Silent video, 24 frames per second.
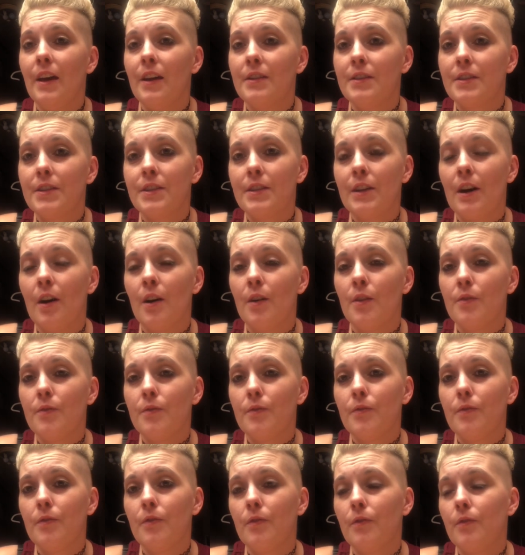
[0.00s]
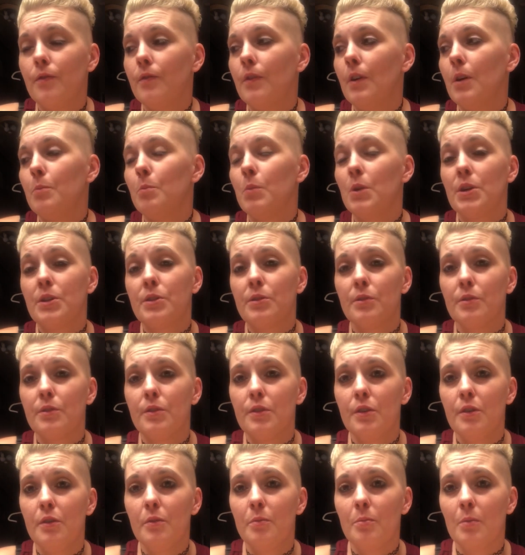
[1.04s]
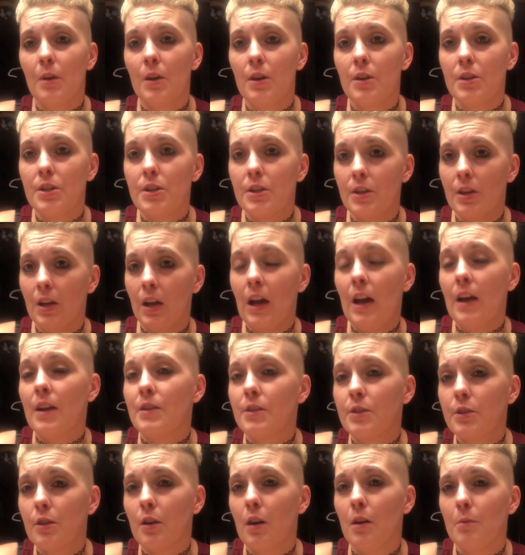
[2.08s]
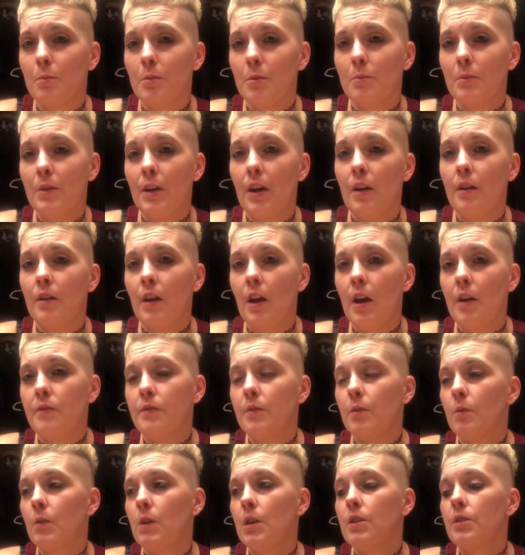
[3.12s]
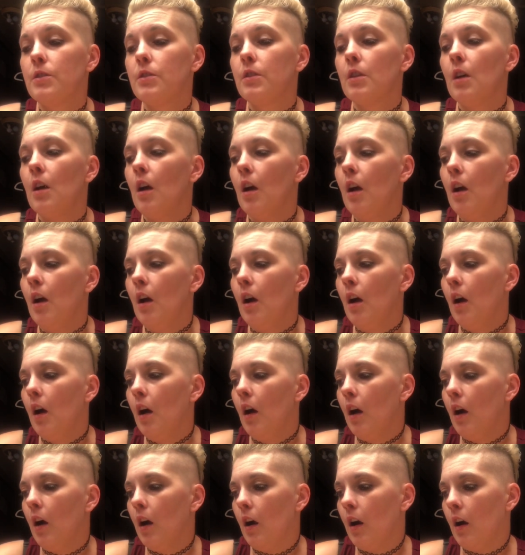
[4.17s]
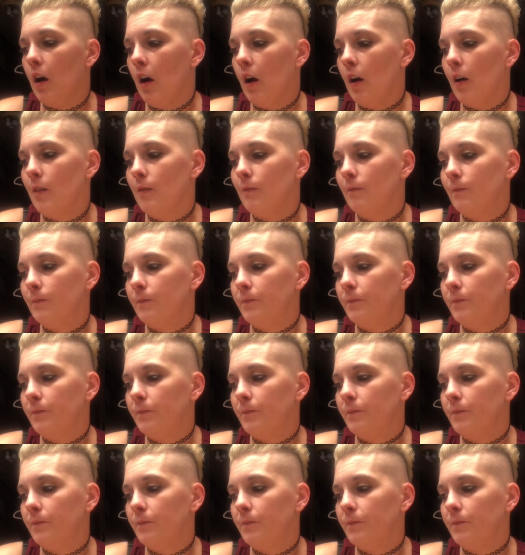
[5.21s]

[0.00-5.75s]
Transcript: a soft bristled toothbrush and kind of scrub them down afterwards. Are